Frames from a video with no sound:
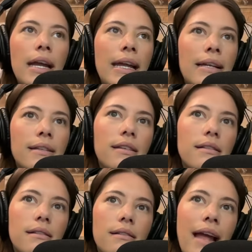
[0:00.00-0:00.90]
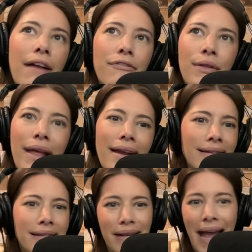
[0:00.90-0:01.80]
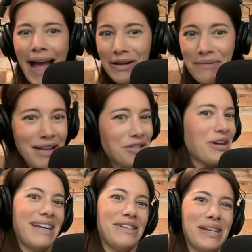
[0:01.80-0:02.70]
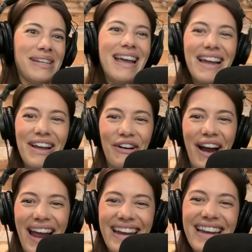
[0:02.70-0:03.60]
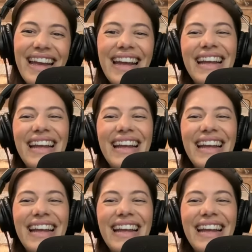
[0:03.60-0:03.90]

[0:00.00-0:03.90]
And after that, it's how do you measure aging, right?